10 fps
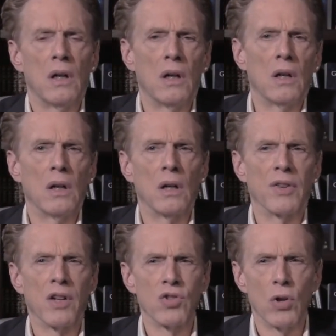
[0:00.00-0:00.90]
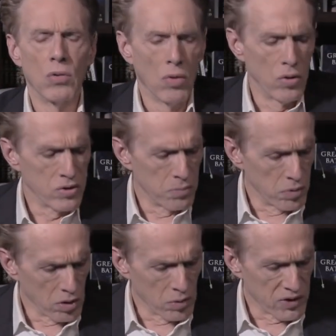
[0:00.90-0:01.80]
I think Joel
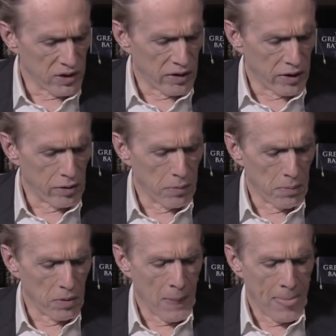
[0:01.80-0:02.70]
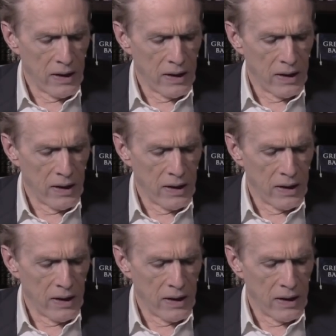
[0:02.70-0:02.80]
Rosenberg was there, I don't remember.